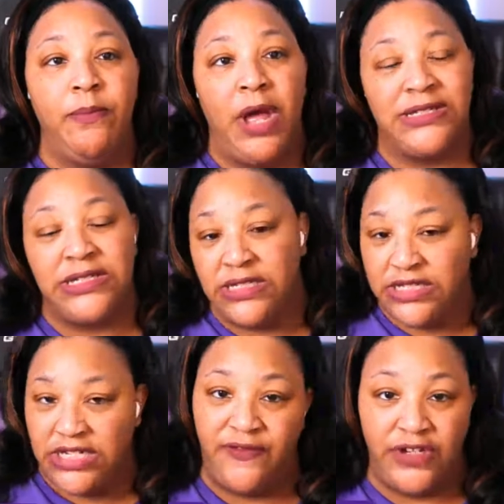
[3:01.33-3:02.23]
Boss is a
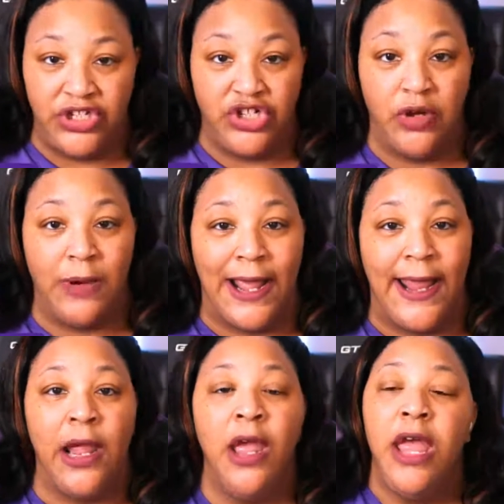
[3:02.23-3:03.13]
TV show,
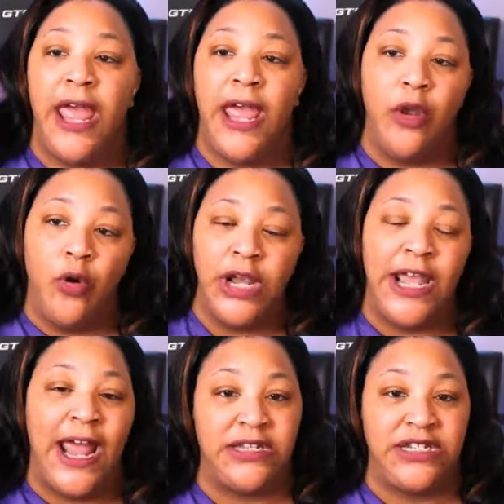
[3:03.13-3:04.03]
right? And on
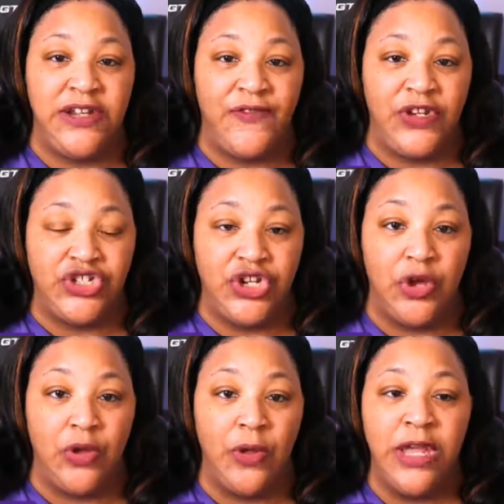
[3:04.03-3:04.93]
that TV
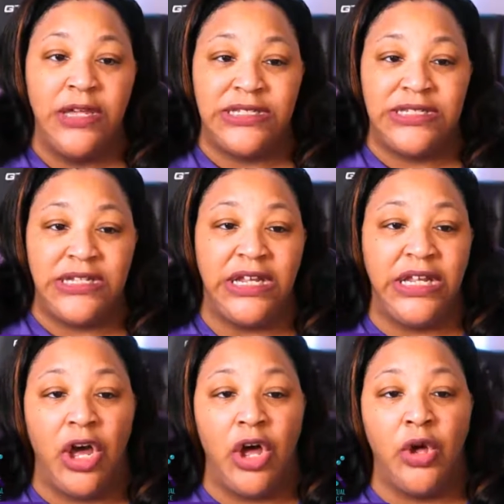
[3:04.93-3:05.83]
show,
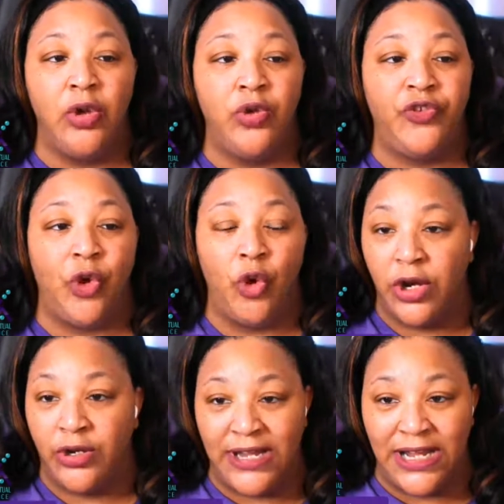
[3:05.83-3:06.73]
CEOs
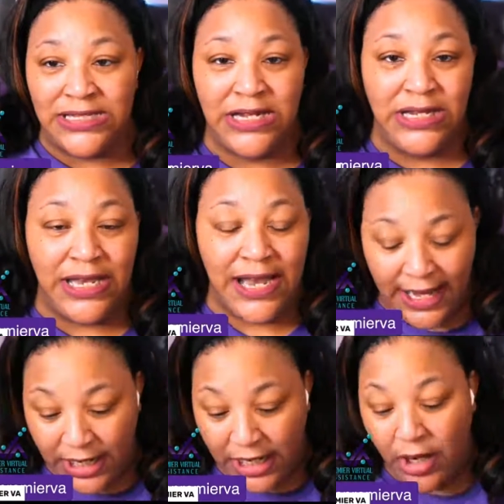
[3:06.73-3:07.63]
or
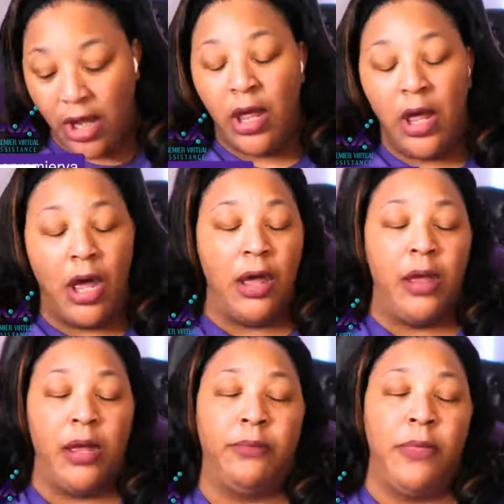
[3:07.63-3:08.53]
designated
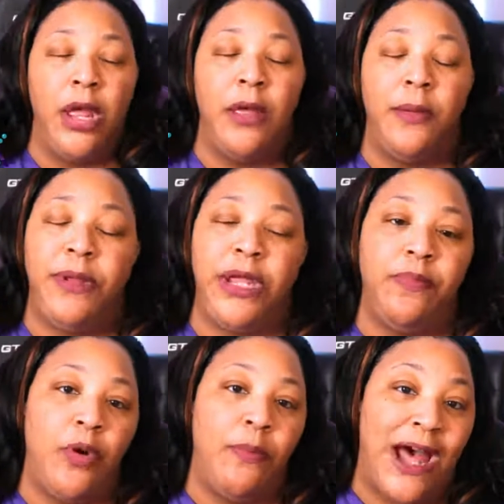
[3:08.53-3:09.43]

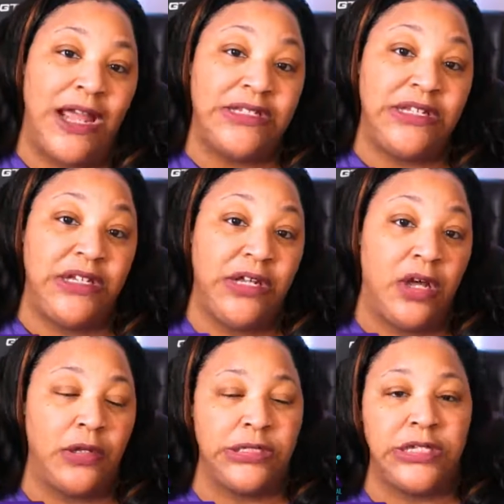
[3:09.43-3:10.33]
people by
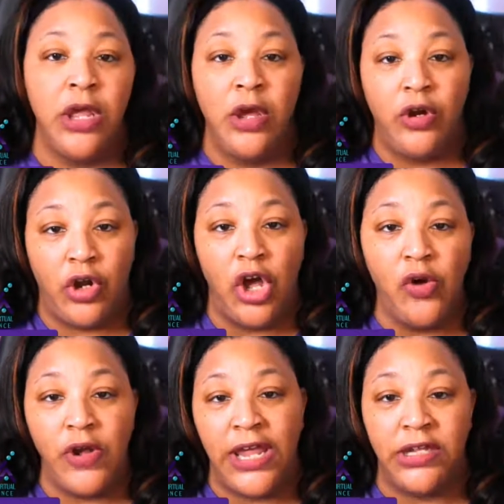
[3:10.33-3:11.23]
CEOs
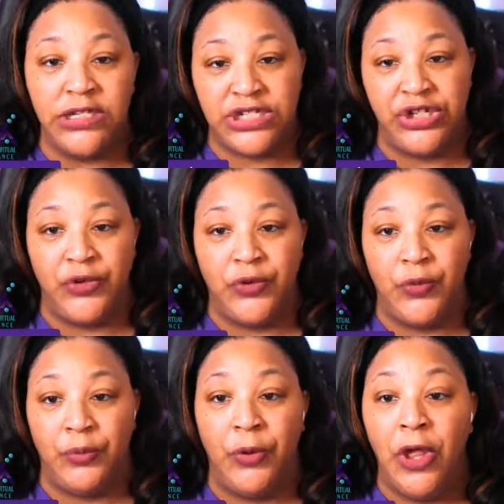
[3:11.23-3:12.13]
go
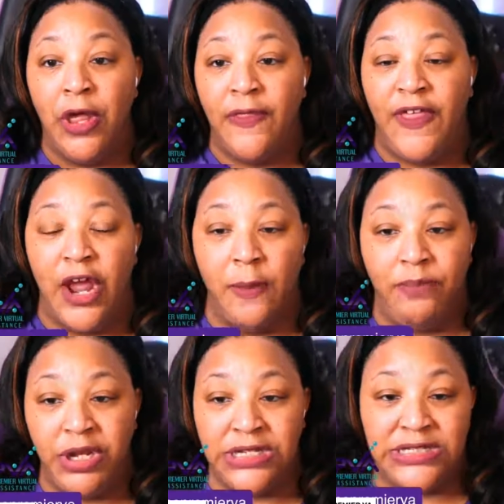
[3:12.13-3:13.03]
into their
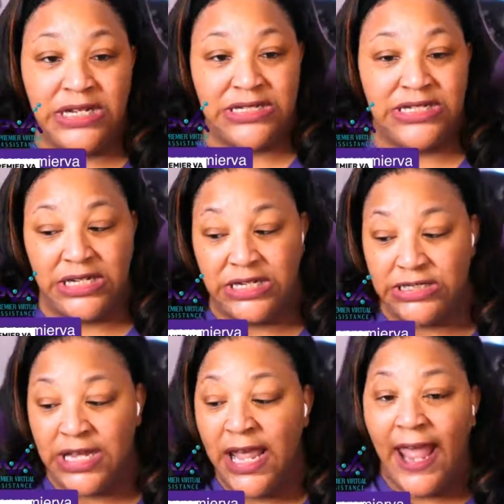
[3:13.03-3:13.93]

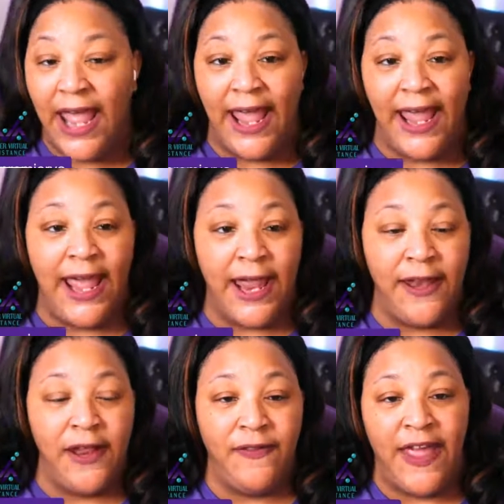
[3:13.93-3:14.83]
businesses
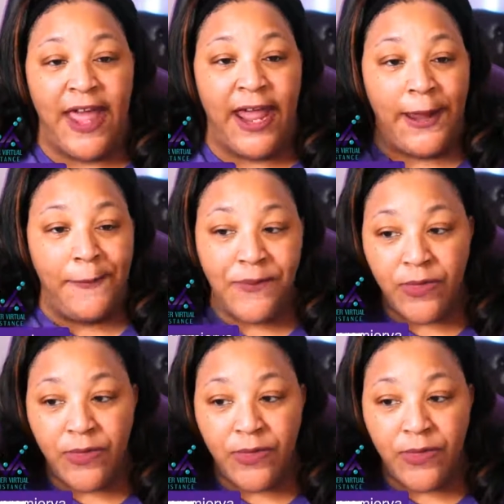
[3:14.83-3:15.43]
and they